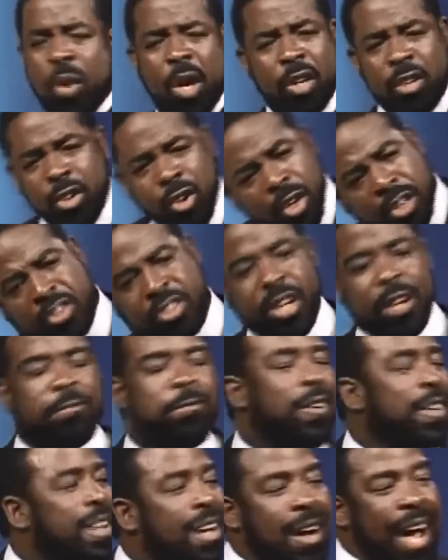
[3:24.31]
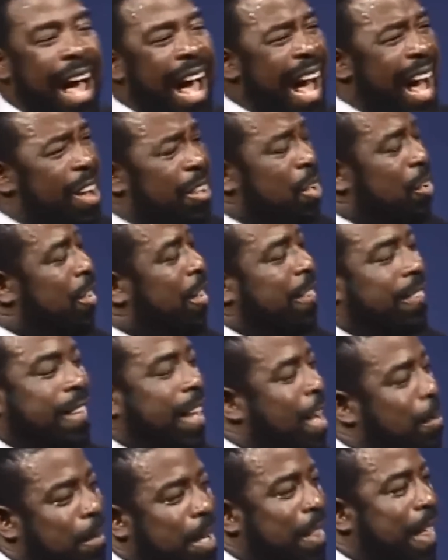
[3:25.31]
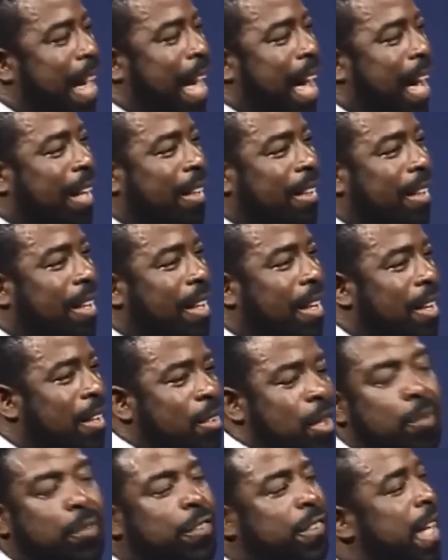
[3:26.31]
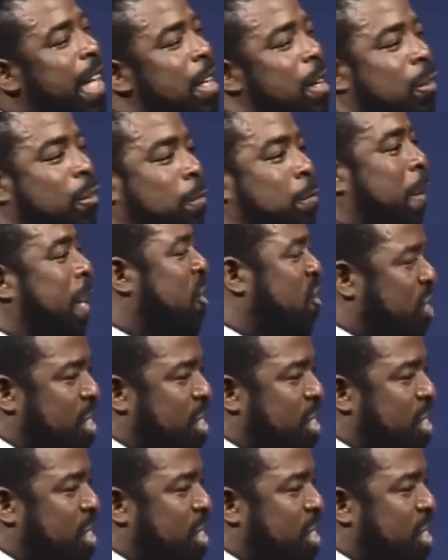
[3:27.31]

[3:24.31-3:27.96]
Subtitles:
Well, you're different. How are you going to tell me that? You've seen her speak.